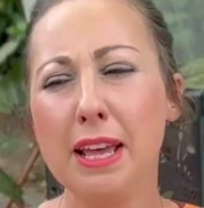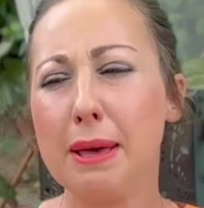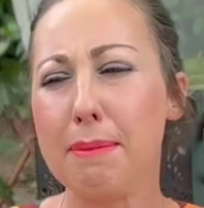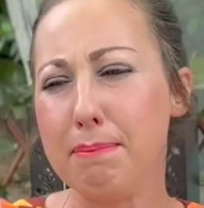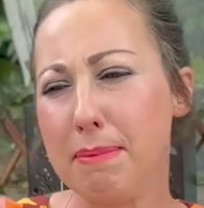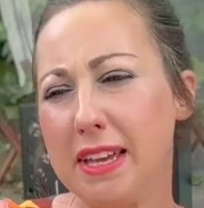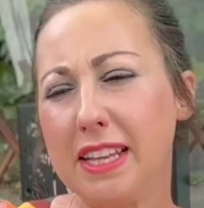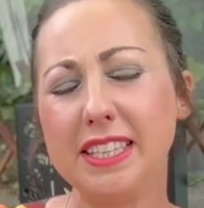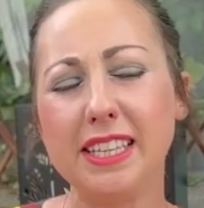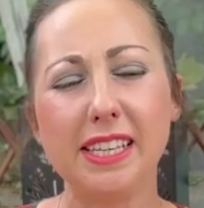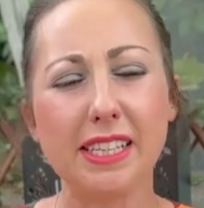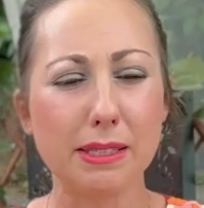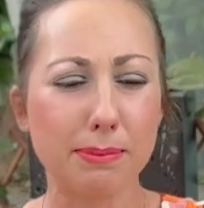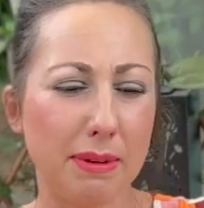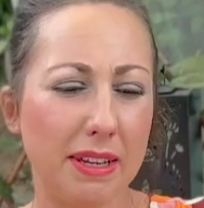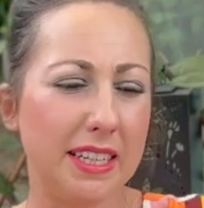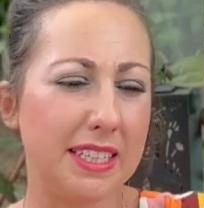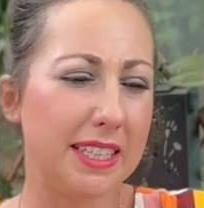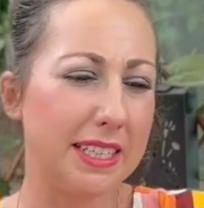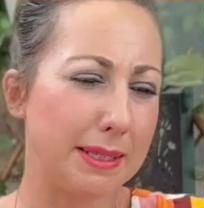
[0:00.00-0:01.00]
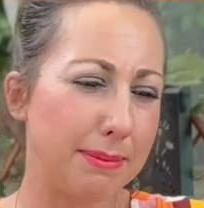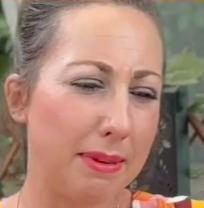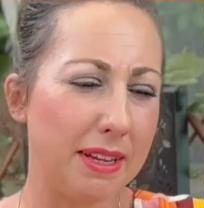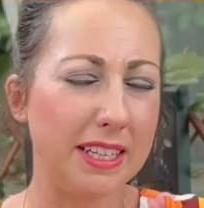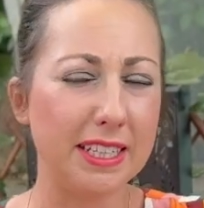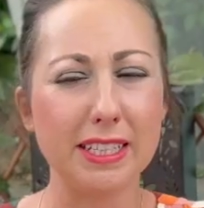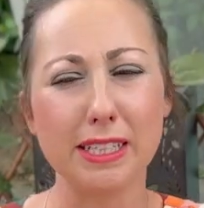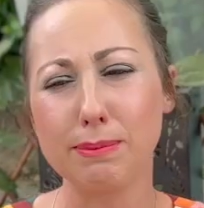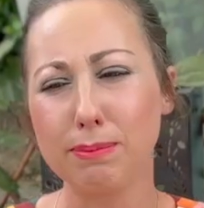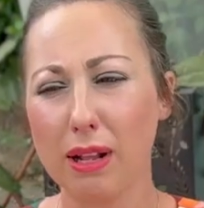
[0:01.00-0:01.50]
meetings,
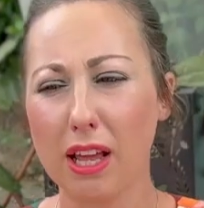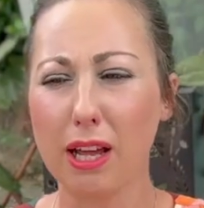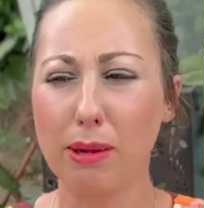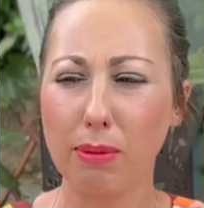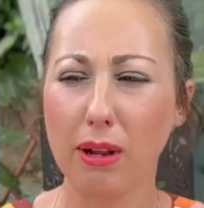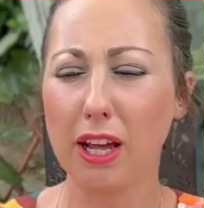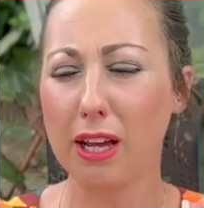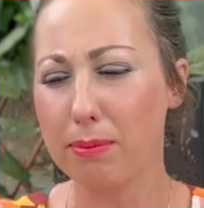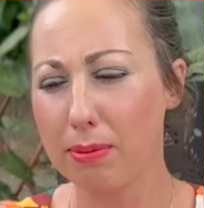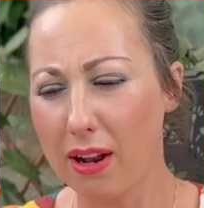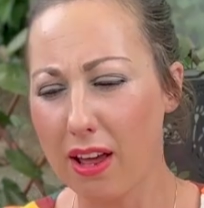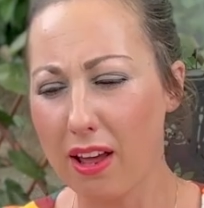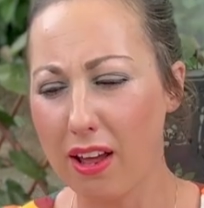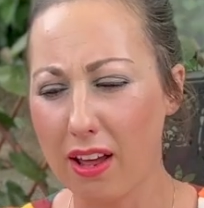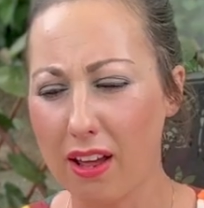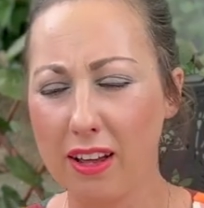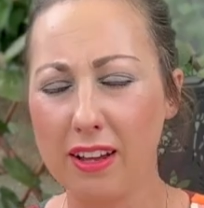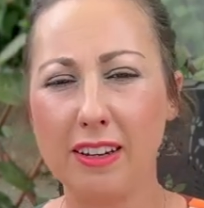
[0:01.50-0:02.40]
blah, blah, blah.